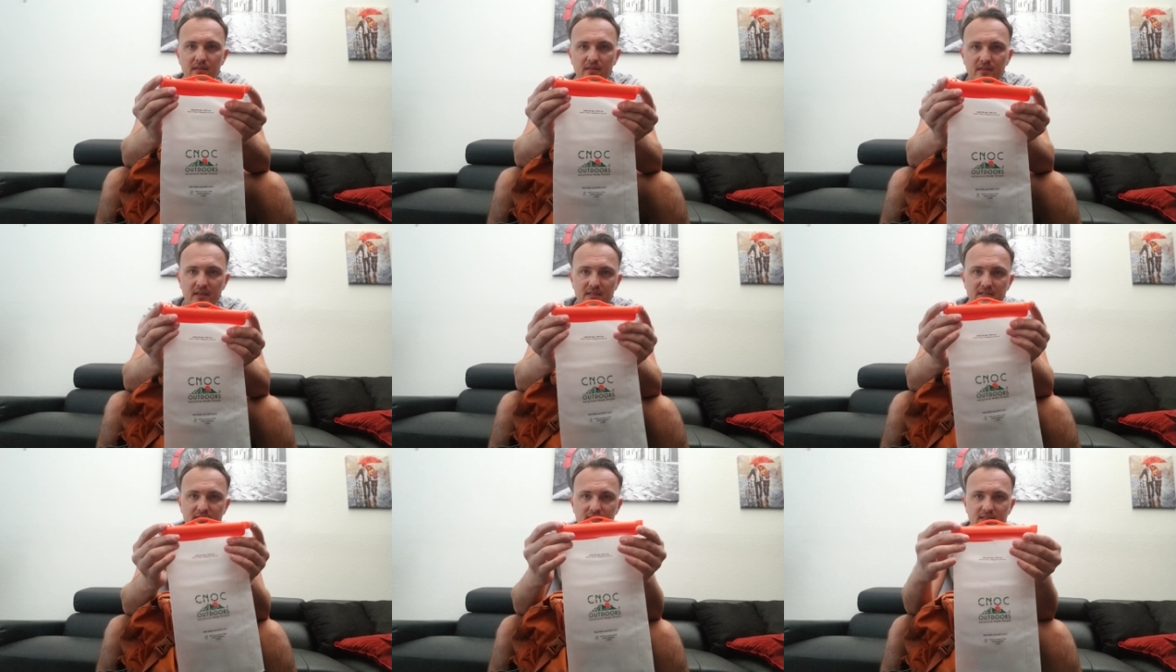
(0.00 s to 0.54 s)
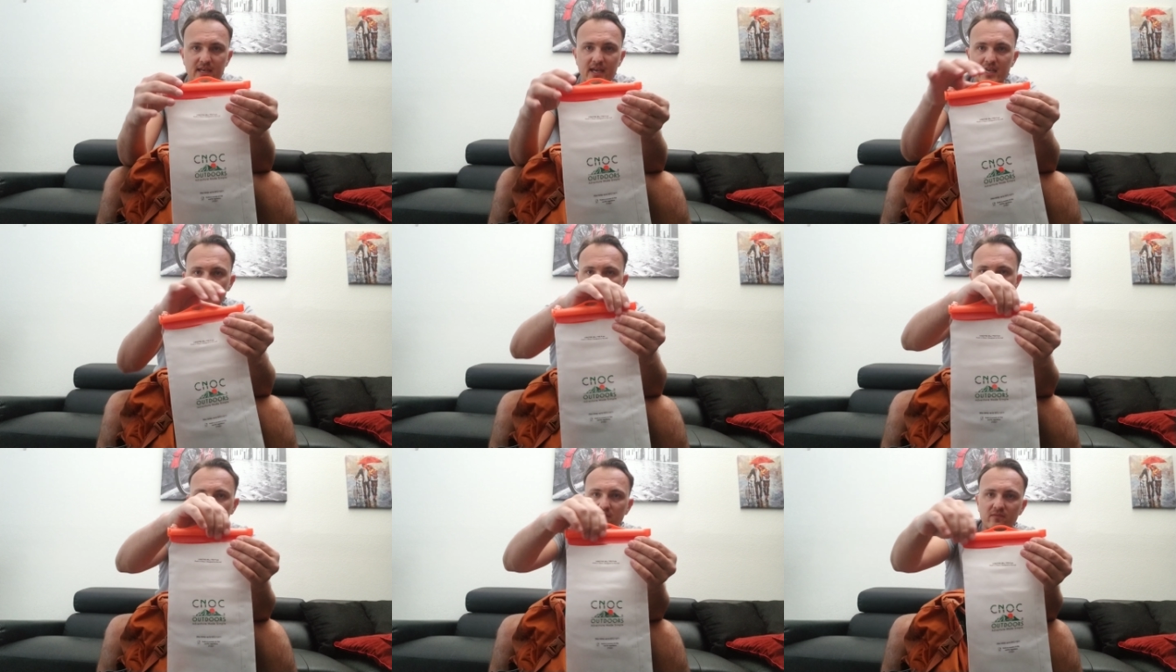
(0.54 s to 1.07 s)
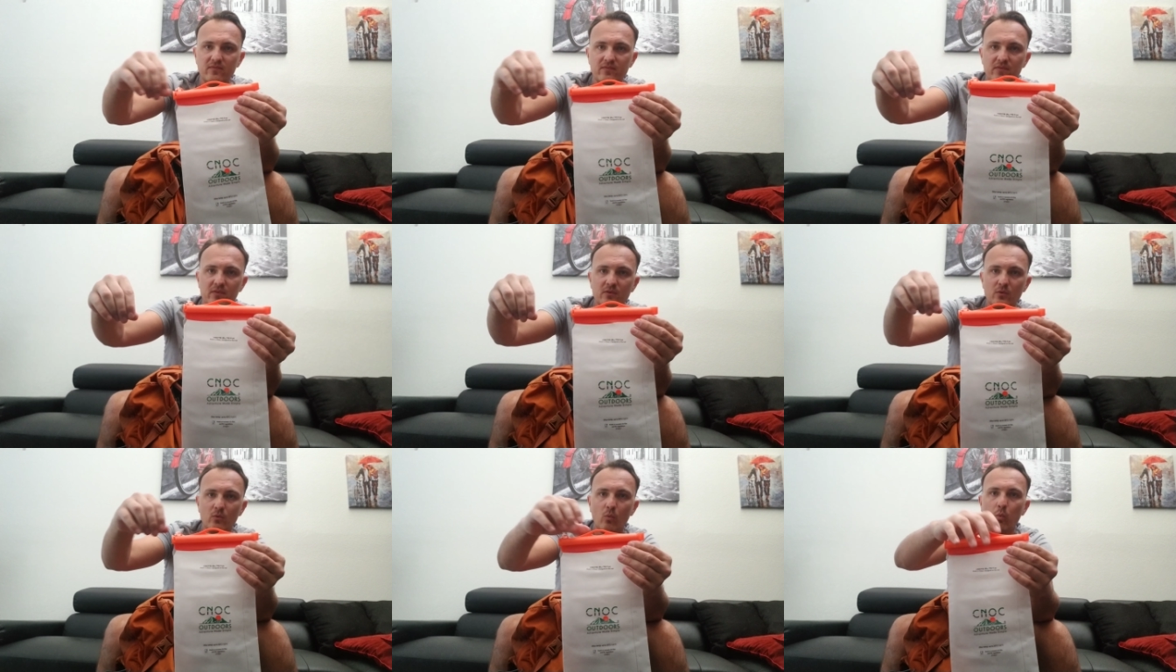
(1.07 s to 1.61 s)
this type of
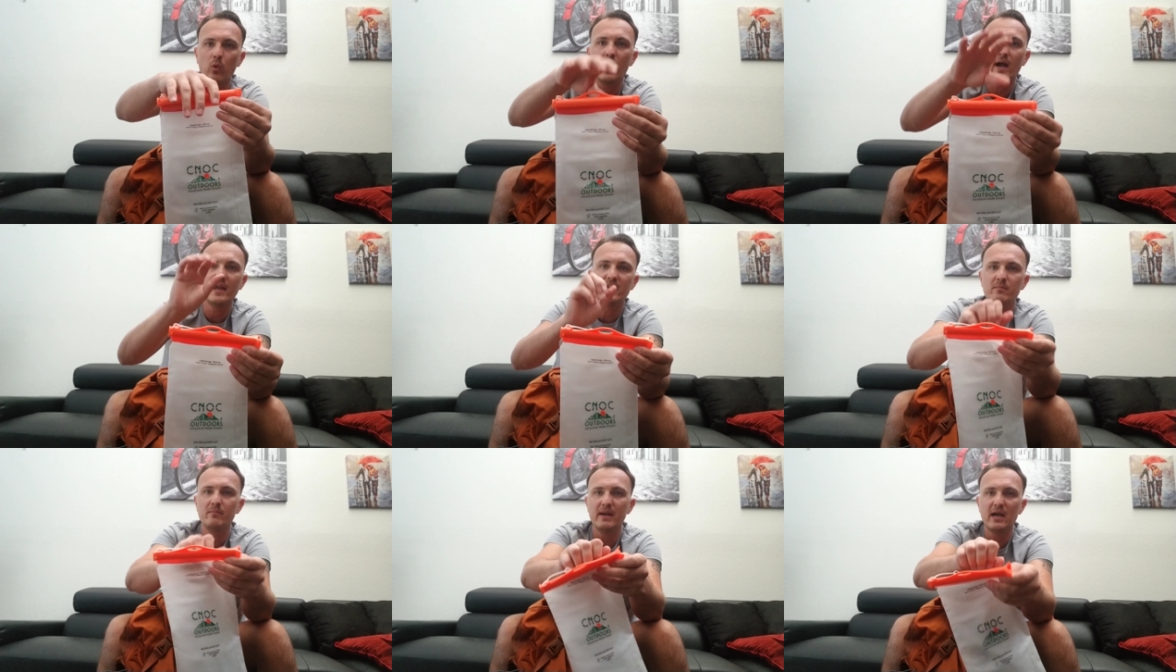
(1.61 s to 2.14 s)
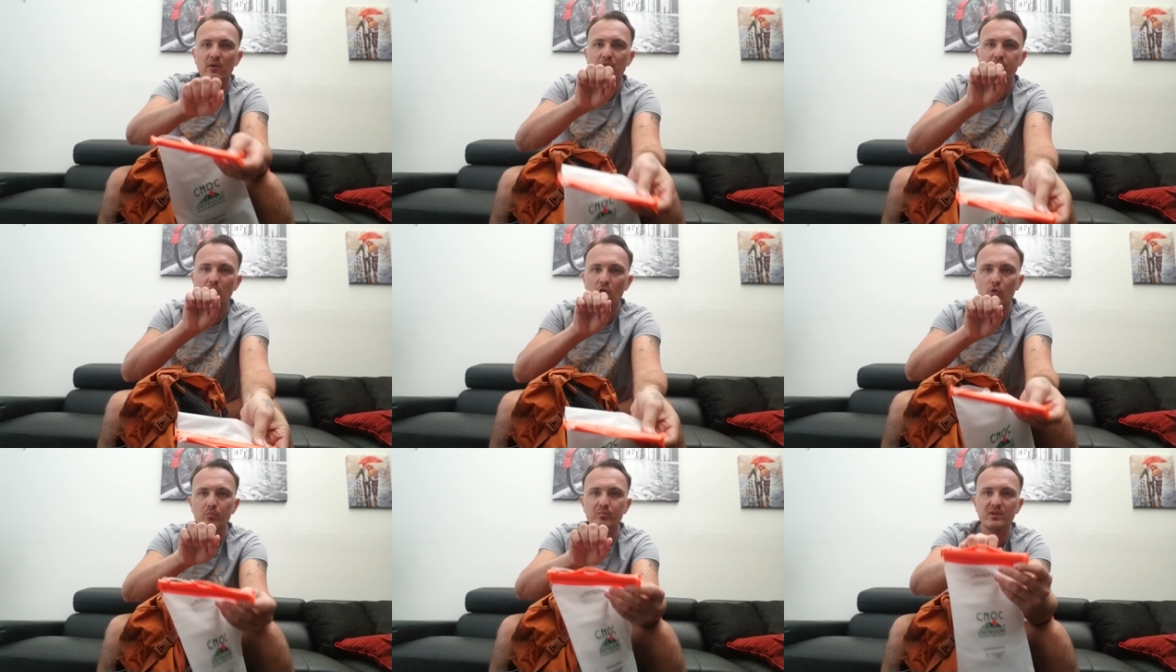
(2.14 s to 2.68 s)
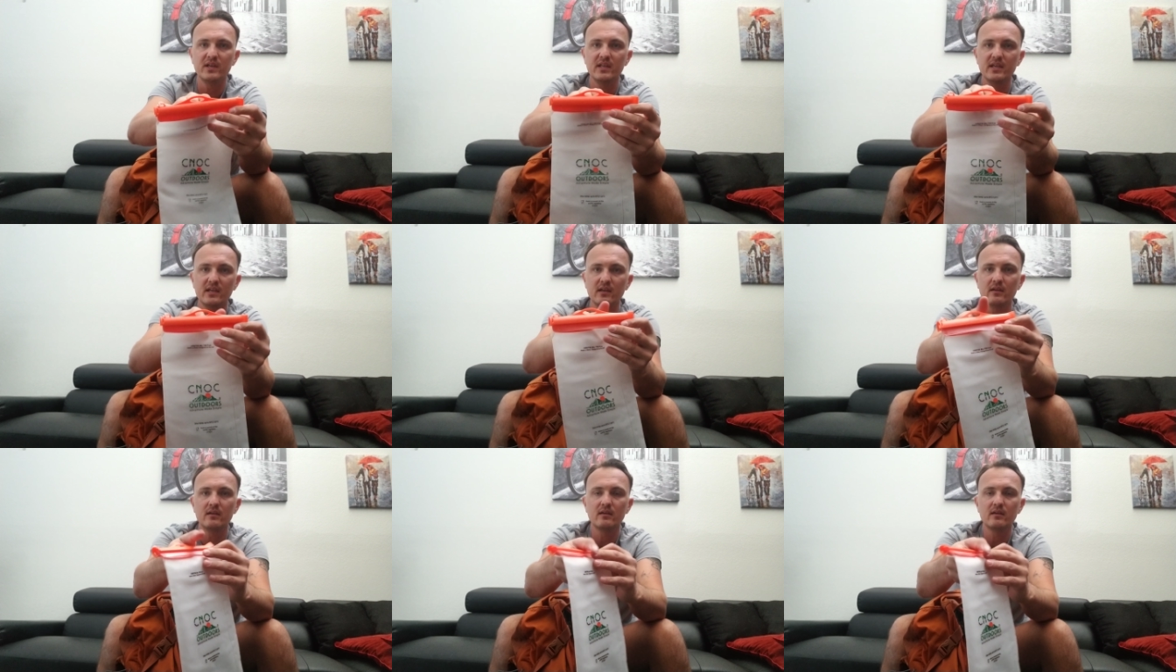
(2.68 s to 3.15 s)
wide mouth opening